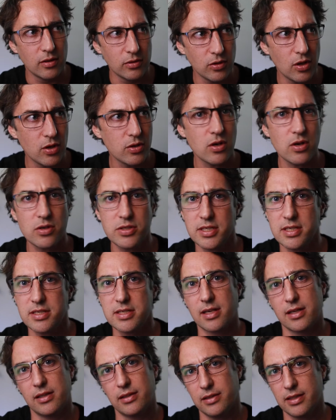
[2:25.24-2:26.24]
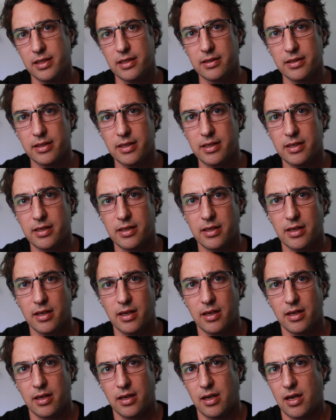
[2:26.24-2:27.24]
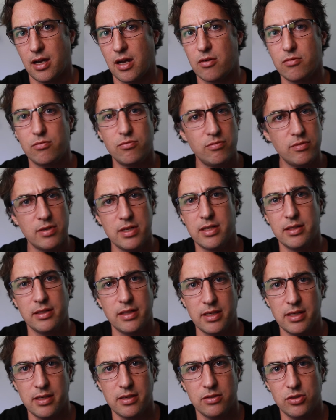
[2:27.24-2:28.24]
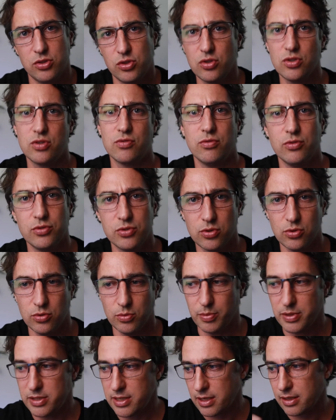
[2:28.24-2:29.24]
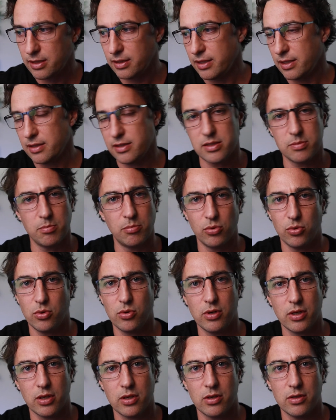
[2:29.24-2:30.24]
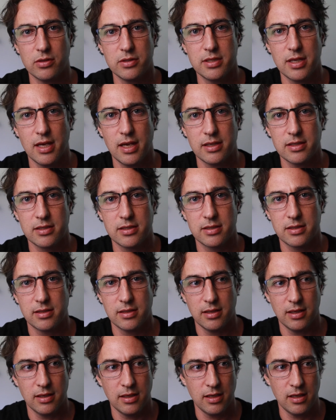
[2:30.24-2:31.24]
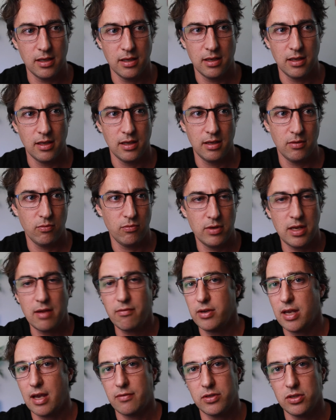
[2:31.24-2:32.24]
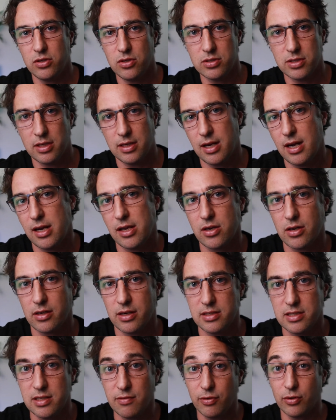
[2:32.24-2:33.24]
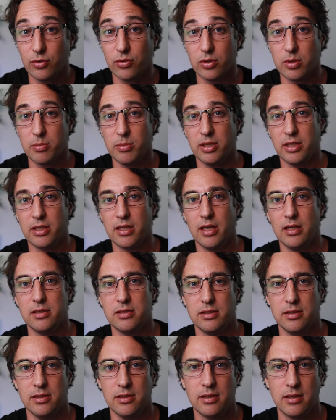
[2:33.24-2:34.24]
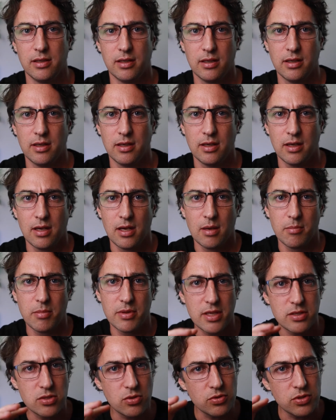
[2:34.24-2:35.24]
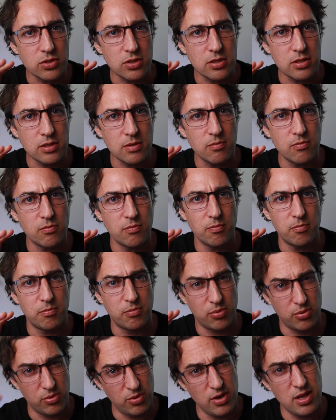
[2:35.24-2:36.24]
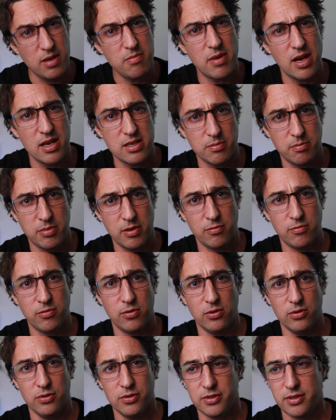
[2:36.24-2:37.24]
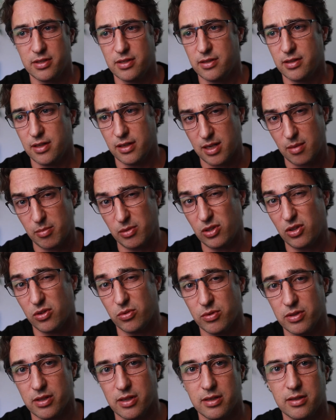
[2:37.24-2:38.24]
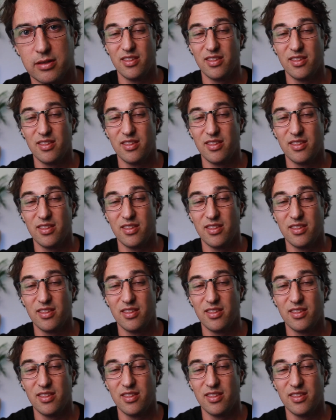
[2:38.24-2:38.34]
LOGOS is clearly a really useful tool, particularly in this broader context, whenever you have to use it in any kind of difficult communication. But there's also some pretty major pitfalls that come along with it.